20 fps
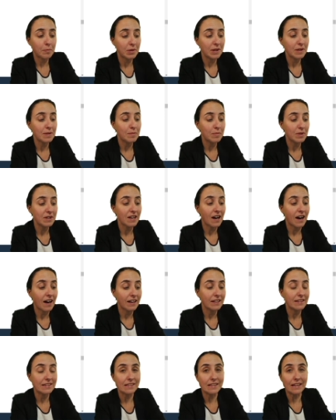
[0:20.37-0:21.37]

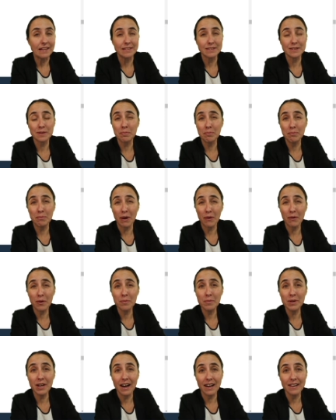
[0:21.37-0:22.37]
PBIDS, Power
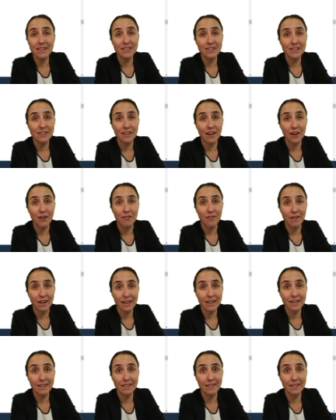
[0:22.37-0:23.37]
BI
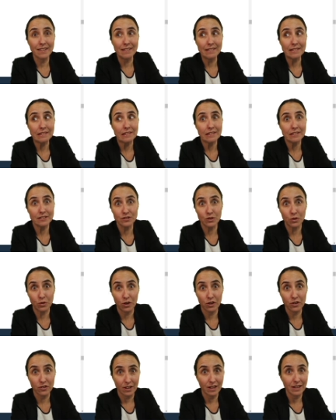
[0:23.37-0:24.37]
Direct
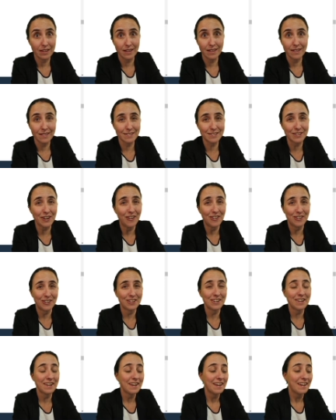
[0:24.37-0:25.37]
Source, I think it's
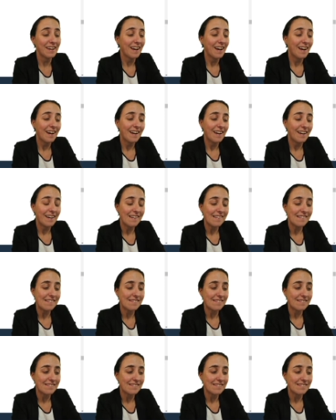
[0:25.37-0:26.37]
called.
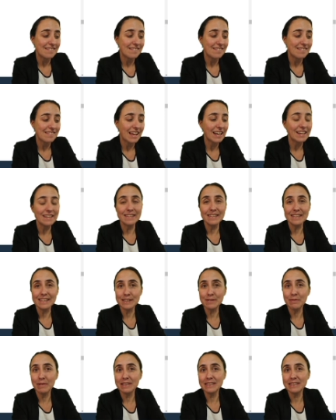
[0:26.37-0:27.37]
And it
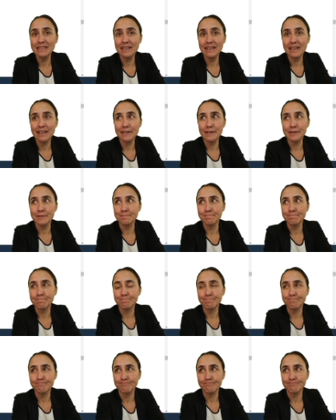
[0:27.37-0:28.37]
is basically
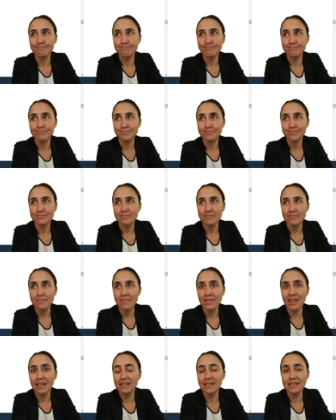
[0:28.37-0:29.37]

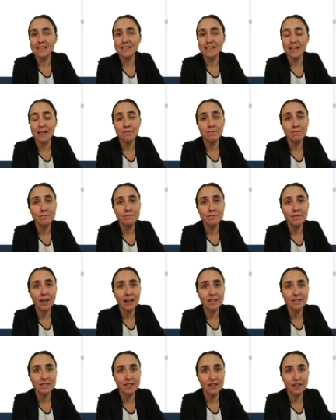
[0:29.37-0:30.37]
the same
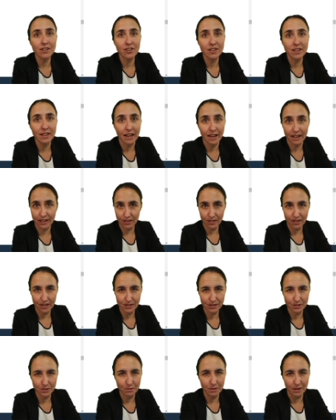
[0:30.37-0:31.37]
as a connector
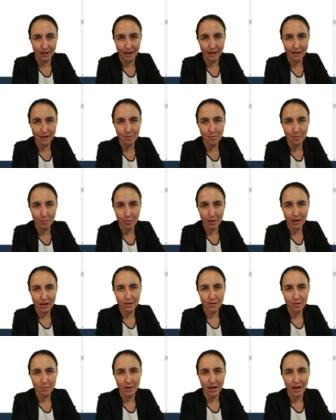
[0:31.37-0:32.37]
as you will get in
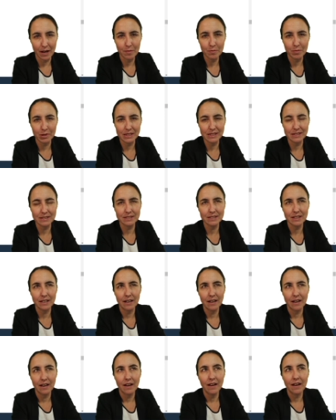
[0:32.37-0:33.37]
Power BI, but it's
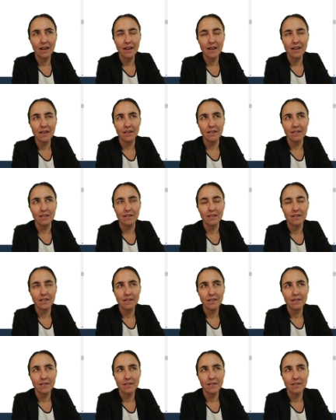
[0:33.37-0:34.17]
a